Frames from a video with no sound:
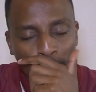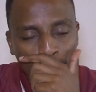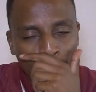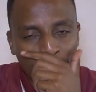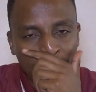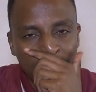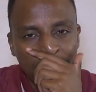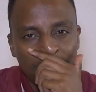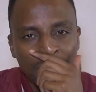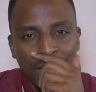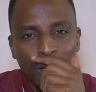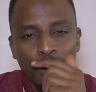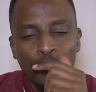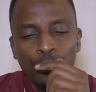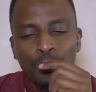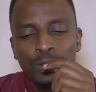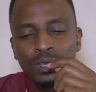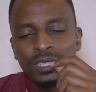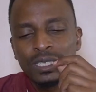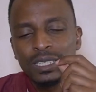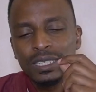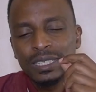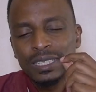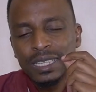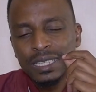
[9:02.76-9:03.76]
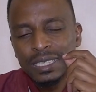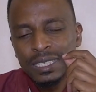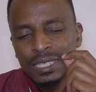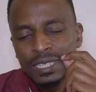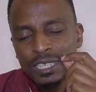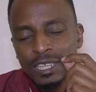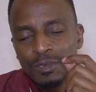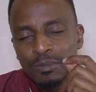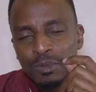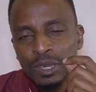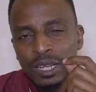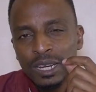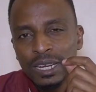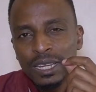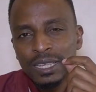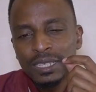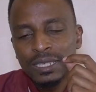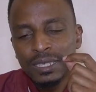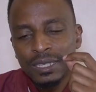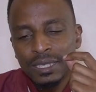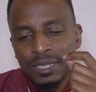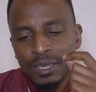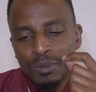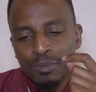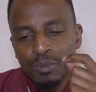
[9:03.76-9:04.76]
I wonder what is the seemingly
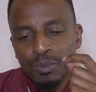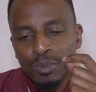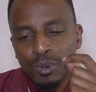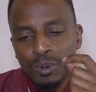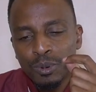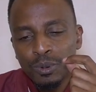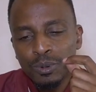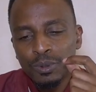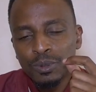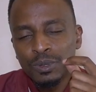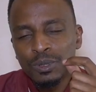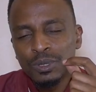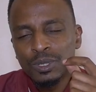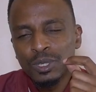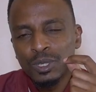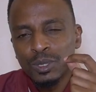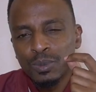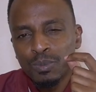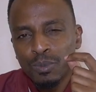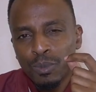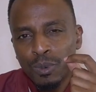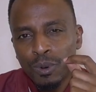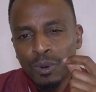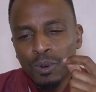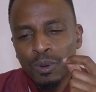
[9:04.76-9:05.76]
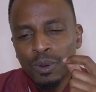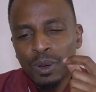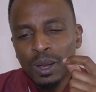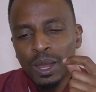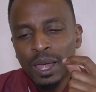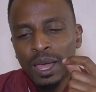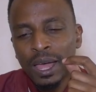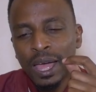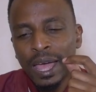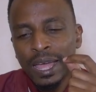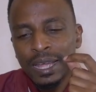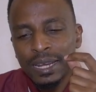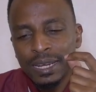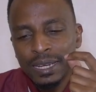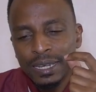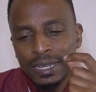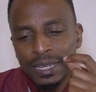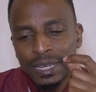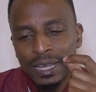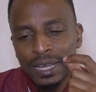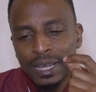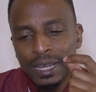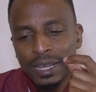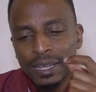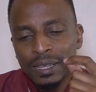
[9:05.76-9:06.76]
simple, small
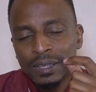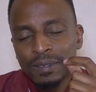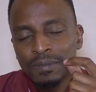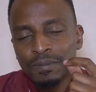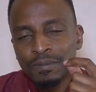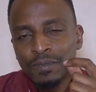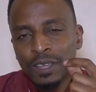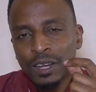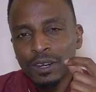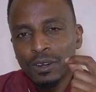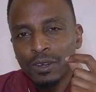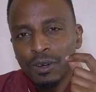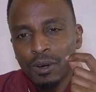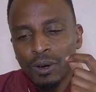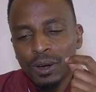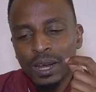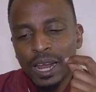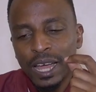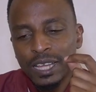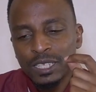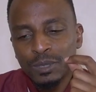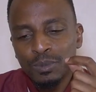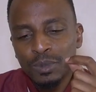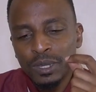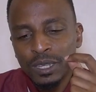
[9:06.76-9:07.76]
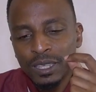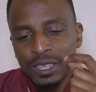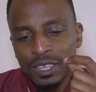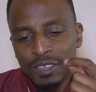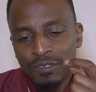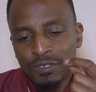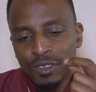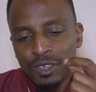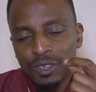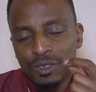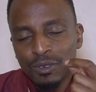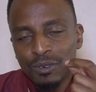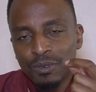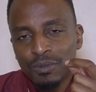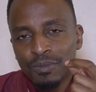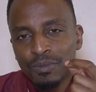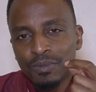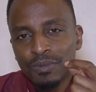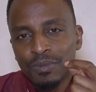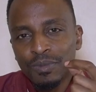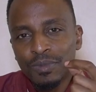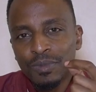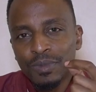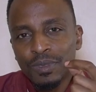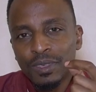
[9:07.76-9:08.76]
idea that God has been giving you?
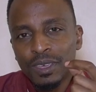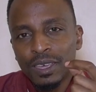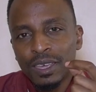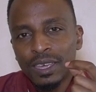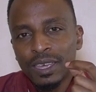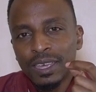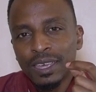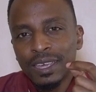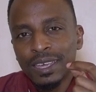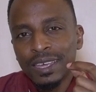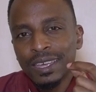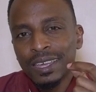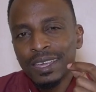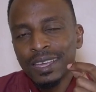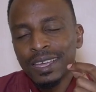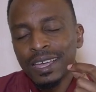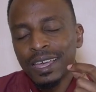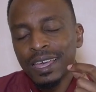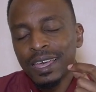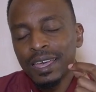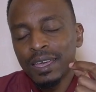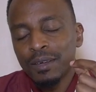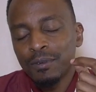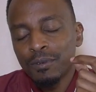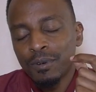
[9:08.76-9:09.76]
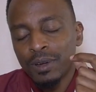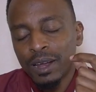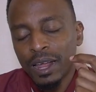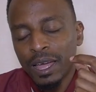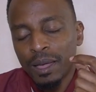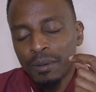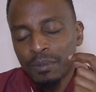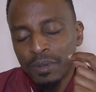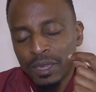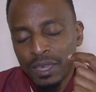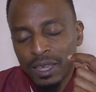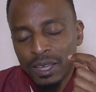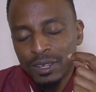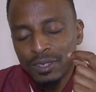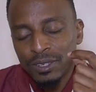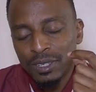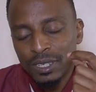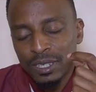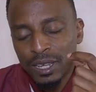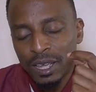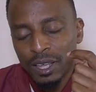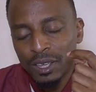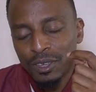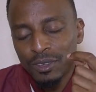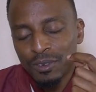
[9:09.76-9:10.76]
And what I'm here to
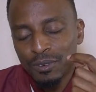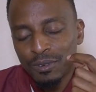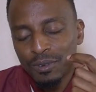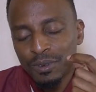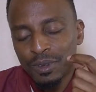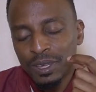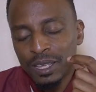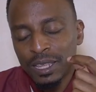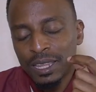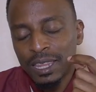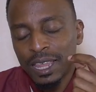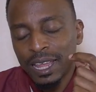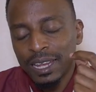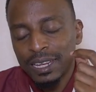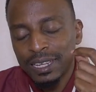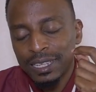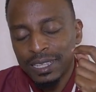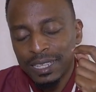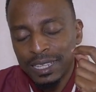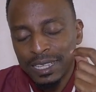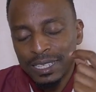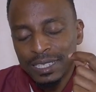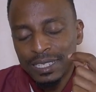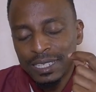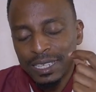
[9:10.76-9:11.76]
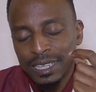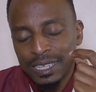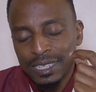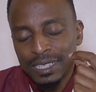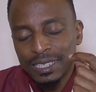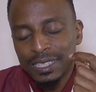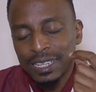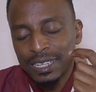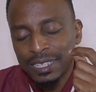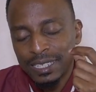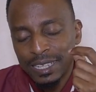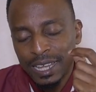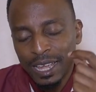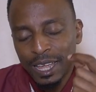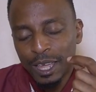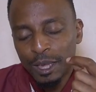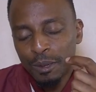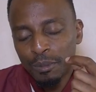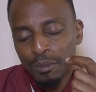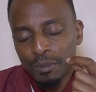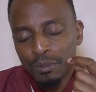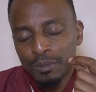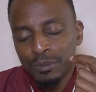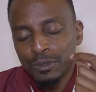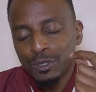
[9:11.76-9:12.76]
tell you is that this is the
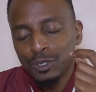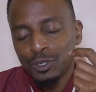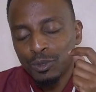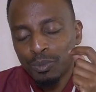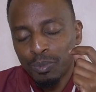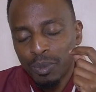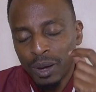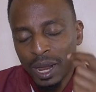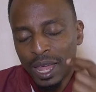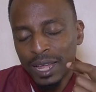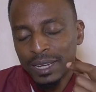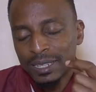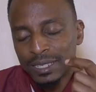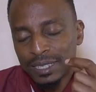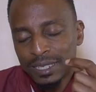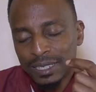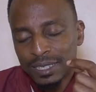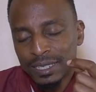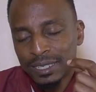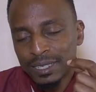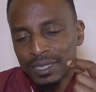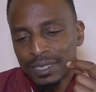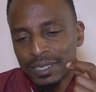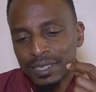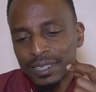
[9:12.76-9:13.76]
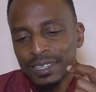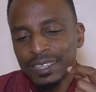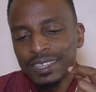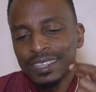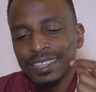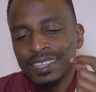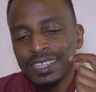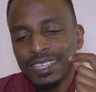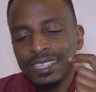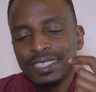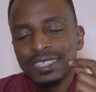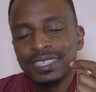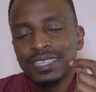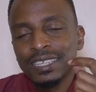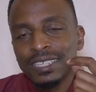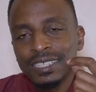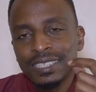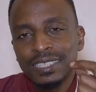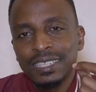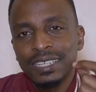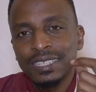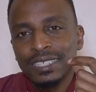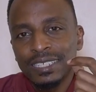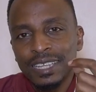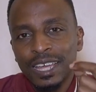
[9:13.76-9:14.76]
time to plant. This
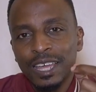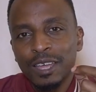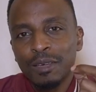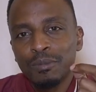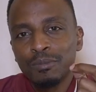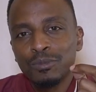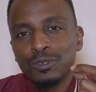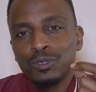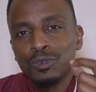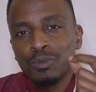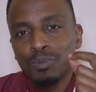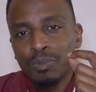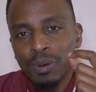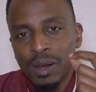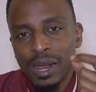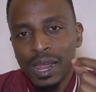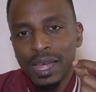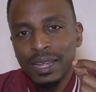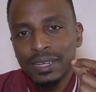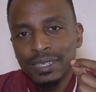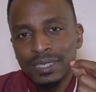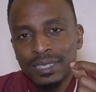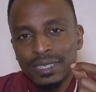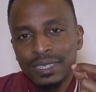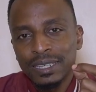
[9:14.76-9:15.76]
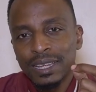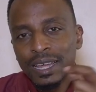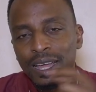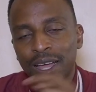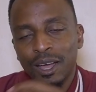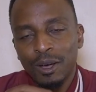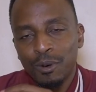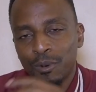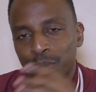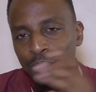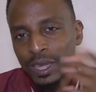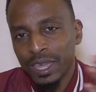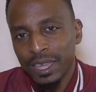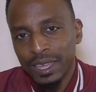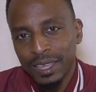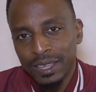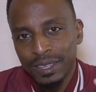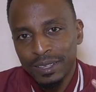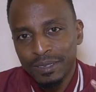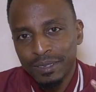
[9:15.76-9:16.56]
is the time to plant away.